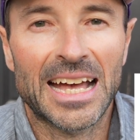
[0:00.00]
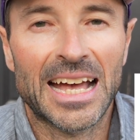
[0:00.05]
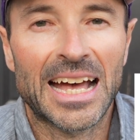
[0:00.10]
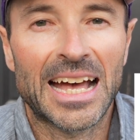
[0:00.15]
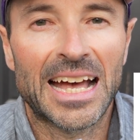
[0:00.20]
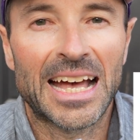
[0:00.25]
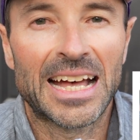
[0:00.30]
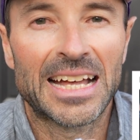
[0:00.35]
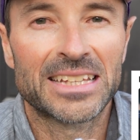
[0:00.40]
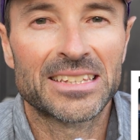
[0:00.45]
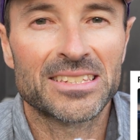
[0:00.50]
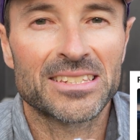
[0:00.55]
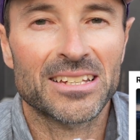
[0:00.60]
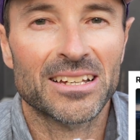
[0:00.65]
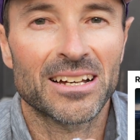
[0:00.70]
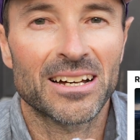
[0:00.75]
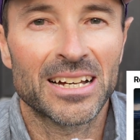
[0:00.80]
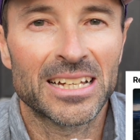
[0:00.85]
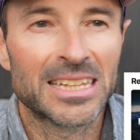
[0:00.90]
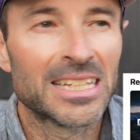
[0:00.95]
and
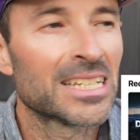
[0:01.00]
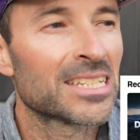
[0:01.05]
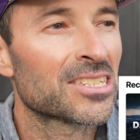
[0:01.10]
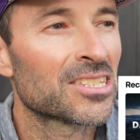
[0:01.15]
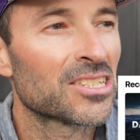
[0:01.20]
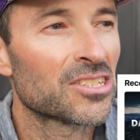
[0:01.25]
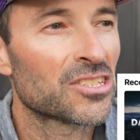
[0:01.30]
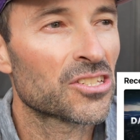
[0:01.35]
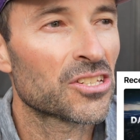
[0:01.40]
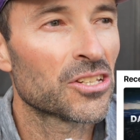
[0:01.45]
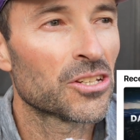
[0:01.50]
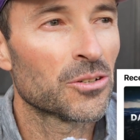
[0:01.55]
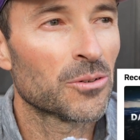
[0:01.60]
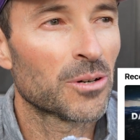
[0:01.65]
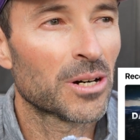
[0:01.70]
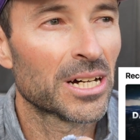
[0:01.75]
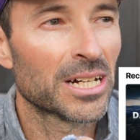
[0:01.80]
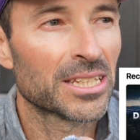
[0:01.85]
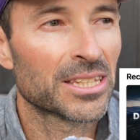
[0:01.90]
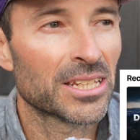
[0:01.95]
I listen
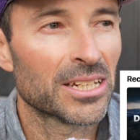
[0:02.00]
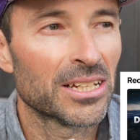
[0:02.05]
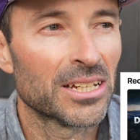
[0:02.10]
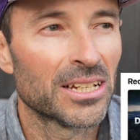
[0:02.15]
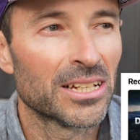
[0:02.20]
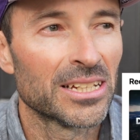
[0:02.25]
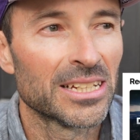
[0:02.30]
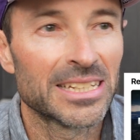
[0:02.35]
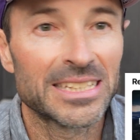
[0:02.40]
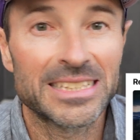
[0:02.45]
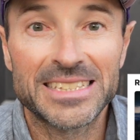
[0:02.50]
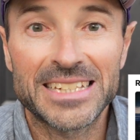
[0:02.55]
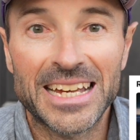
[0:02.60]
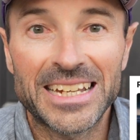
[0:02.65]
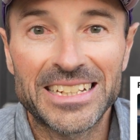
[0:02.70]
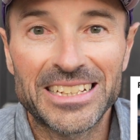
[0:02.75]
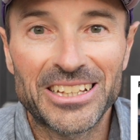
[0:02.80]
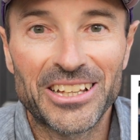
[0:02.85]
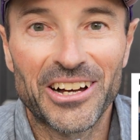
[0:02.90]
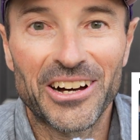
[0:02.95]
to either
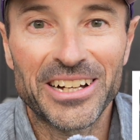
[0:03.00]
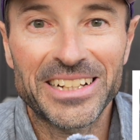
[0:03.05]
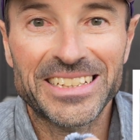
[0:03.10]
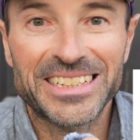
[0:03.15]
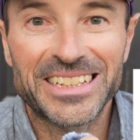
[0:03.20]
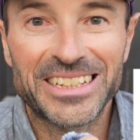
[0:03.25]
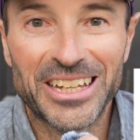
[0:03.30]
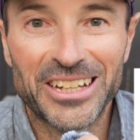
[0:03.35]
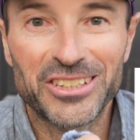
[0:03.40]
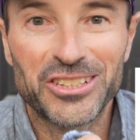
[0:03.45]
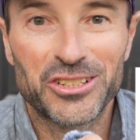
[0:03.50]
Dateline,